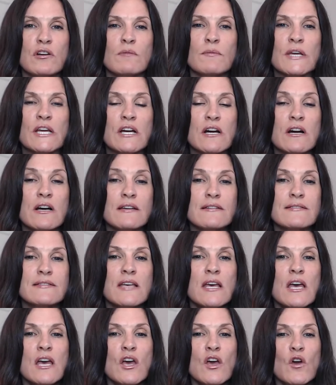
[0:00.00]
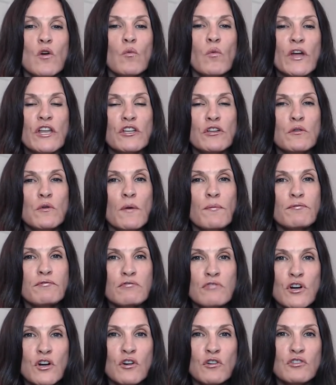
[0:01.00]
because when you
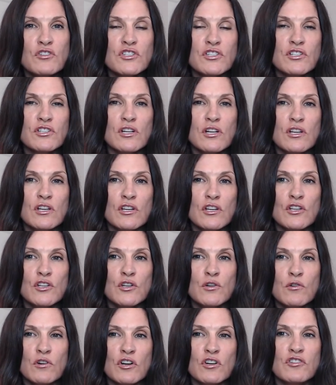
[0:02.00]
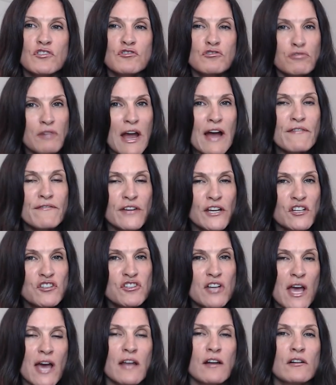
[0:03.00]
approach your traffic
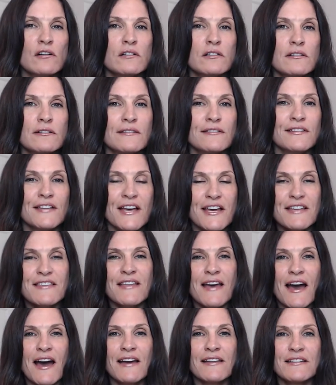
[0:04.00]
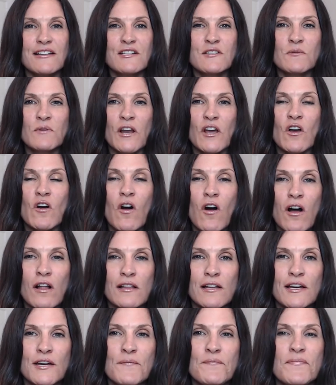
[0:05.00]
channel like that, that's what I call
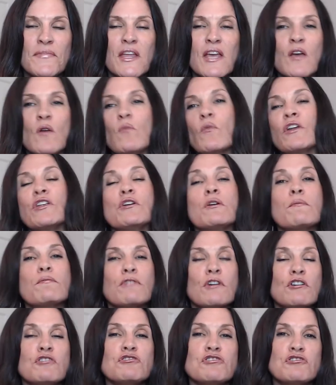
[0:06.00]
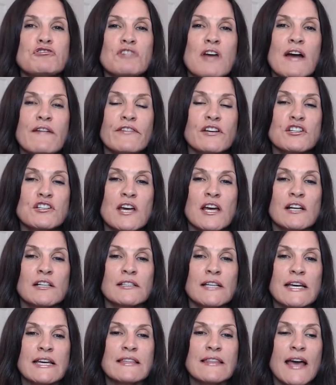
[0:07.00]
it. When you approach your traffic channel
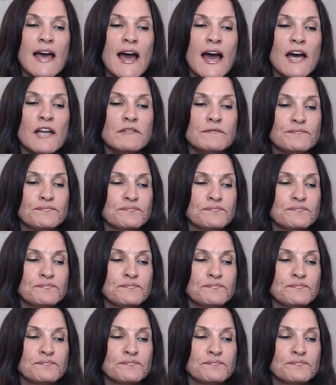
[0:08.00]
like that,